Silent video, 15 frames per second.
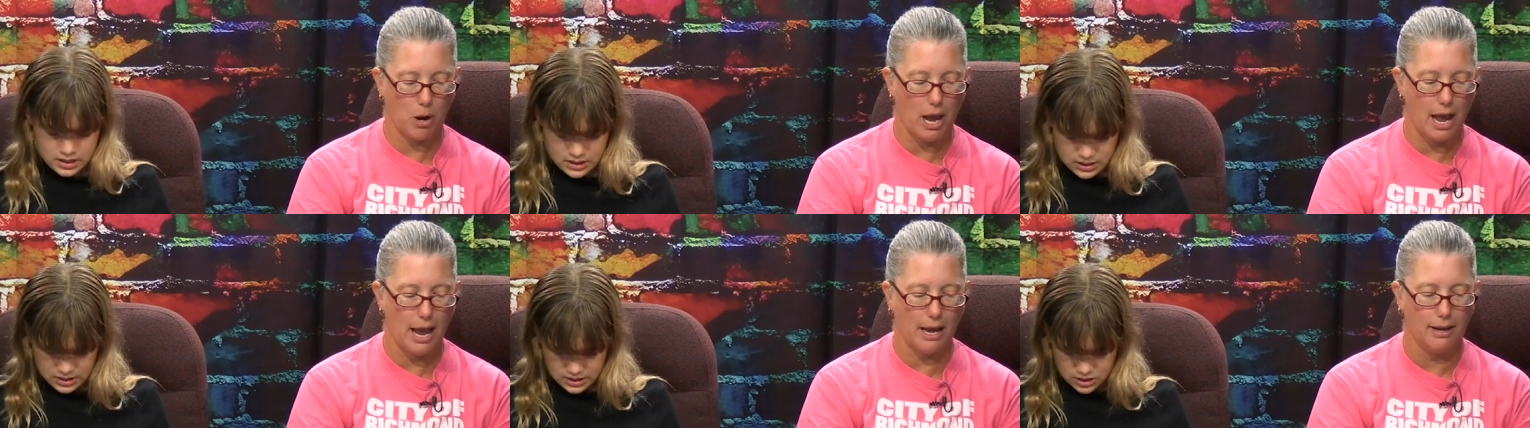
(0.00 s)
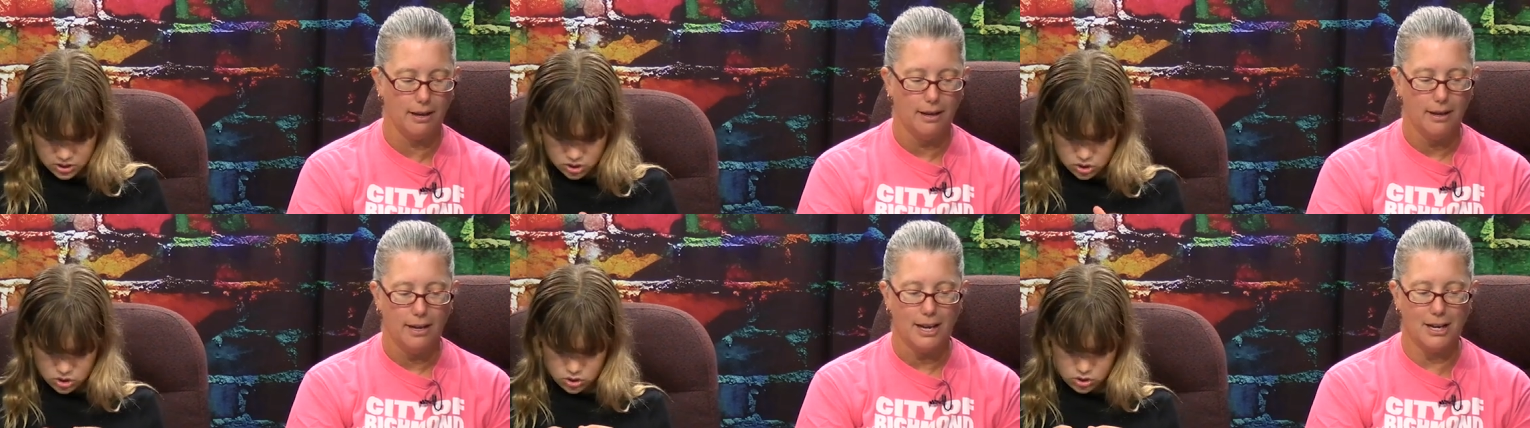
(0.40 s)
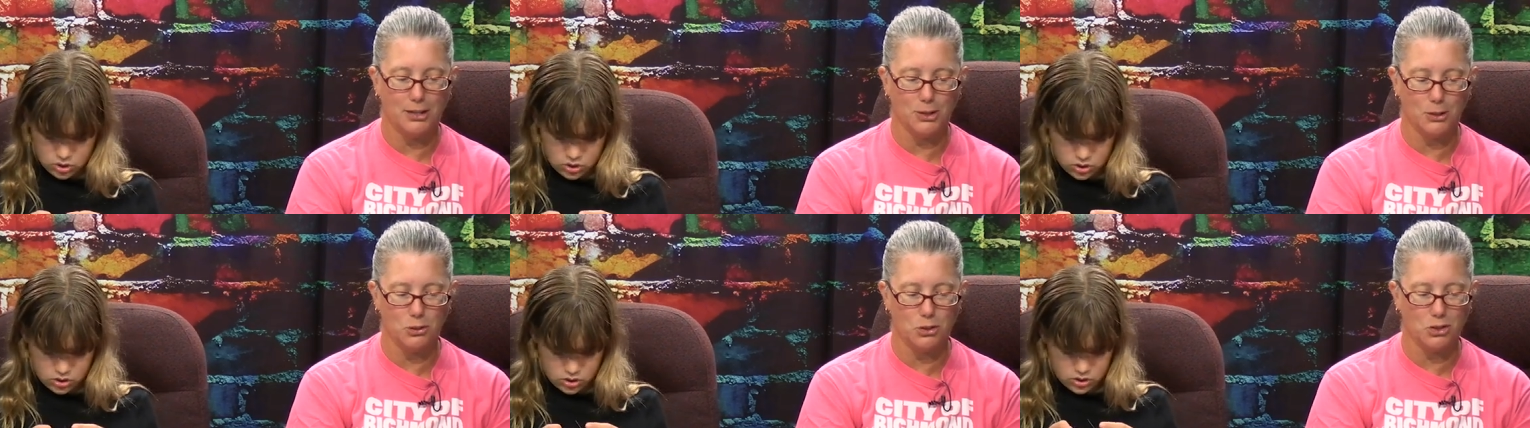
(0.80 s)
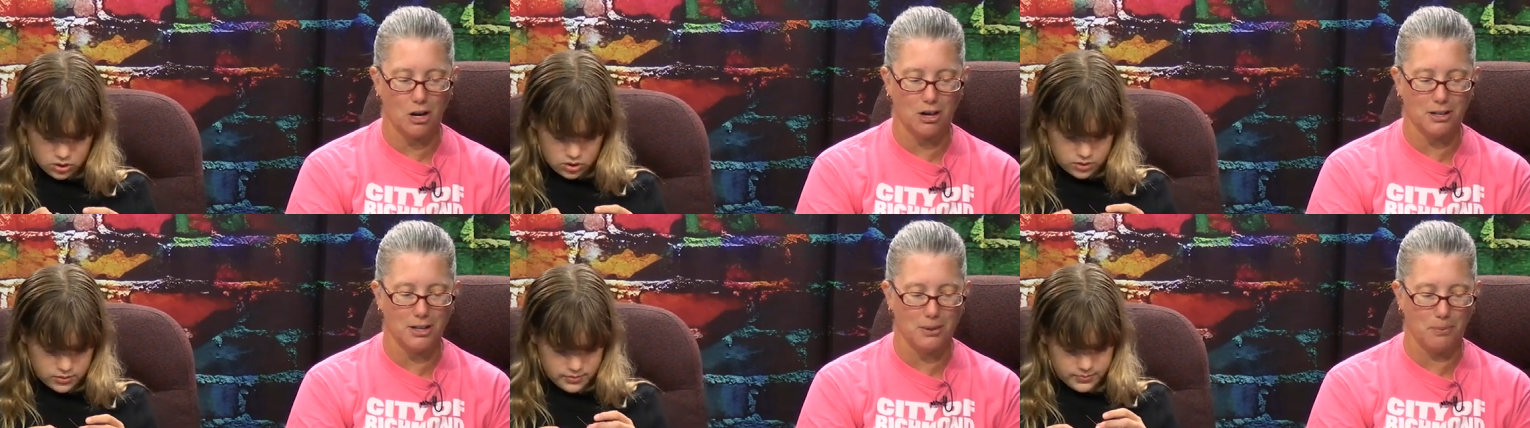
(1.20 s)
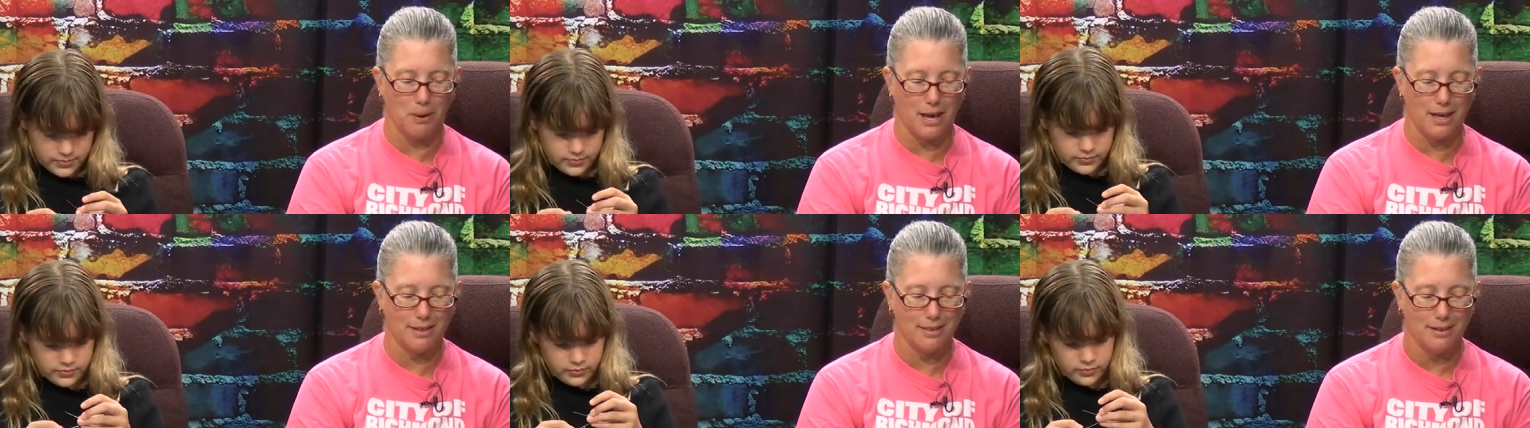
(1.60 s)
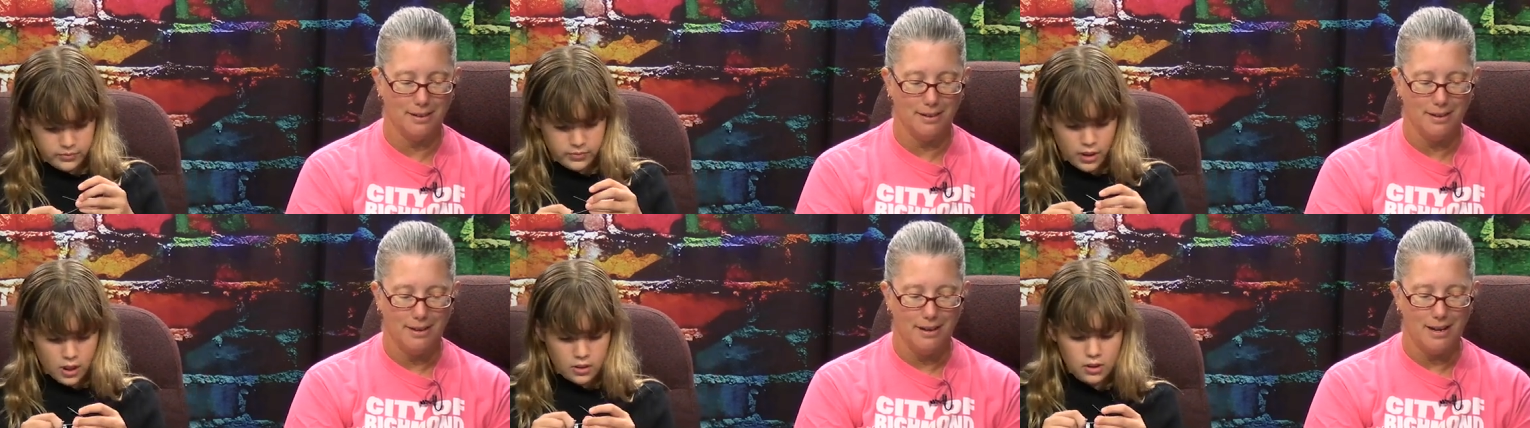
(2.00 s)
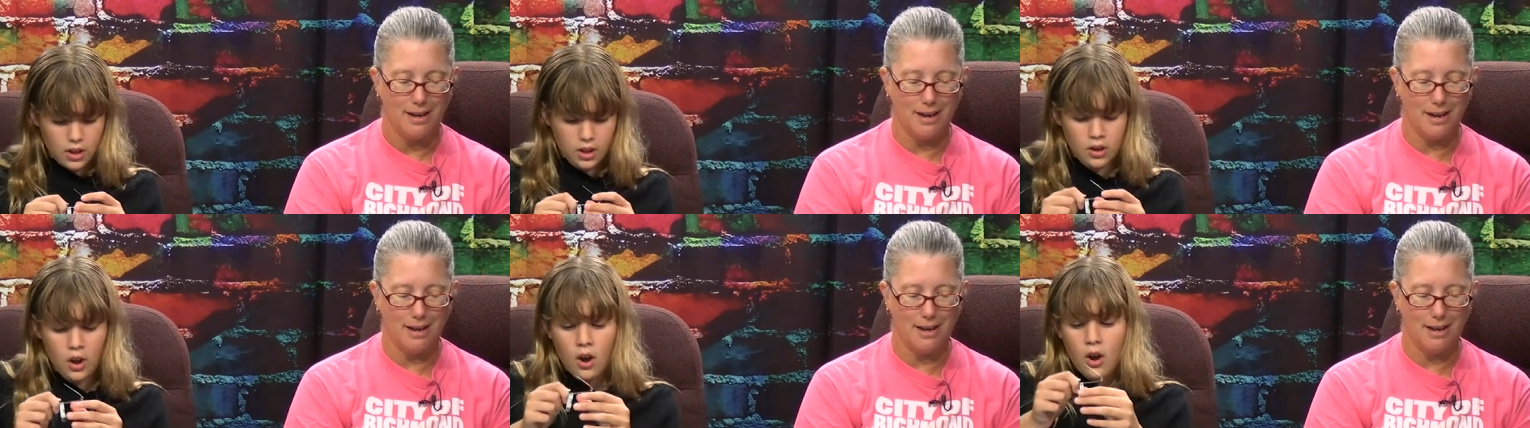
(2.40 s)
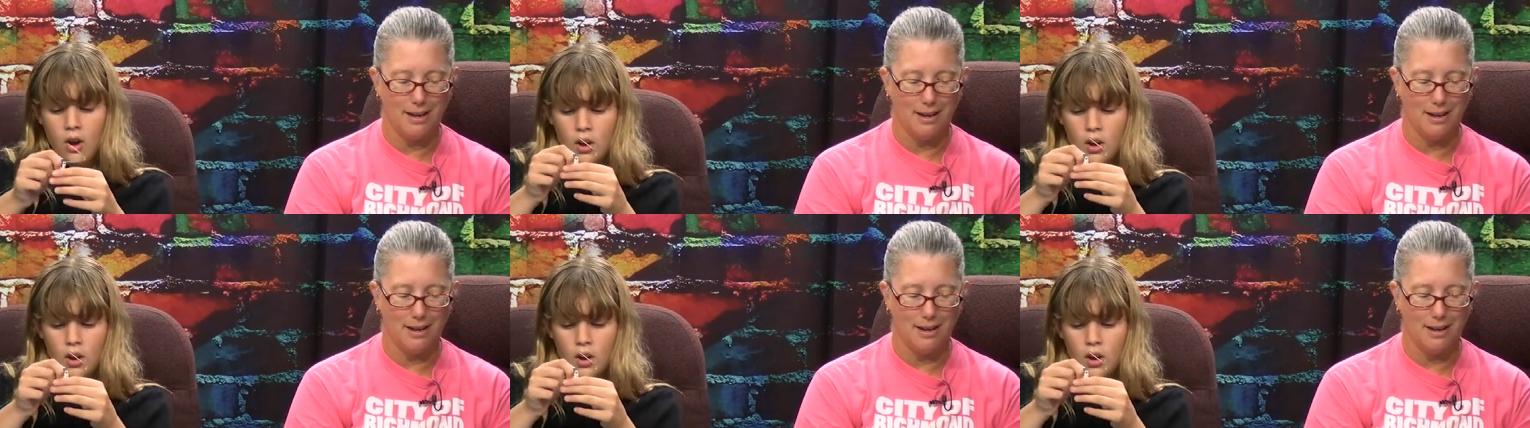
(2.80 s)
Speaker 1: way as you started with. Look.